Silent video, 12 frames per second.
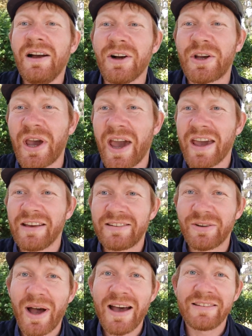Okay,
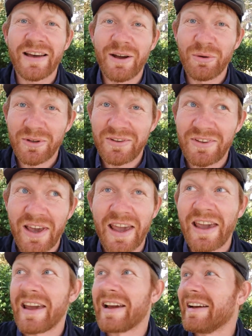so as I was
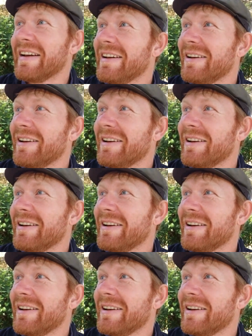saying